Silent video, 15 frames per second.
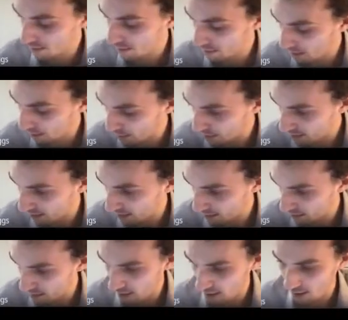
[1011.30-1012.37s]
is the same as saying
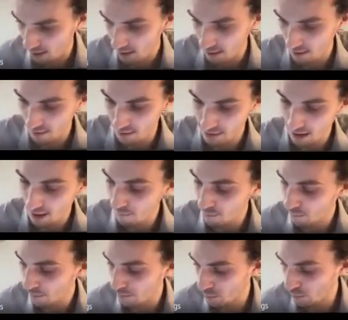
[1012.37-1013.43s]
that uh, these f's
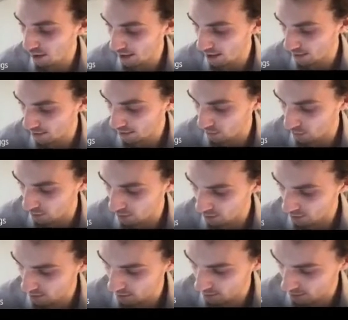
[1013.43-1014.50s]
form a regular
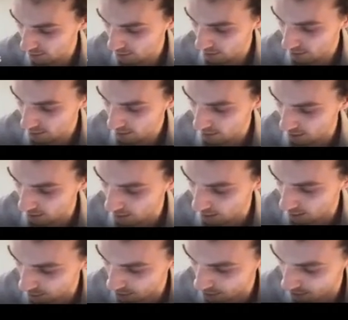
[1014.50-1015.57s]
sequence, uh,
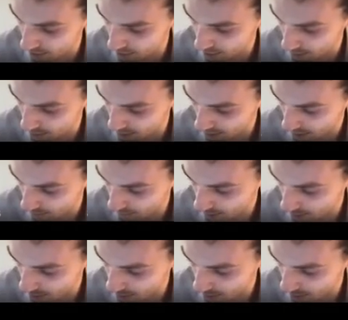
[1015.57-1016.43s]
which is the same as saying phi